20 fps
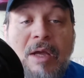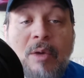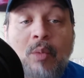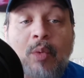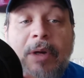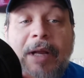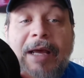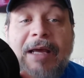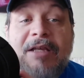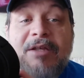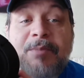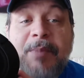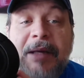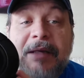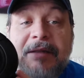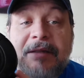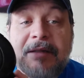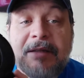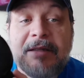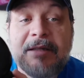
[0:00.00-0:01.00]
and what I
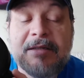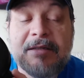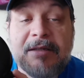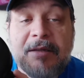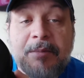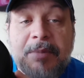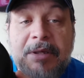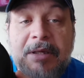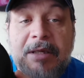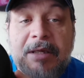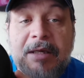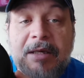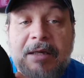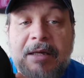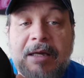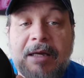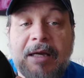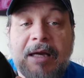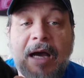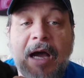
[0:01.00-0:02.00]
expected this to be.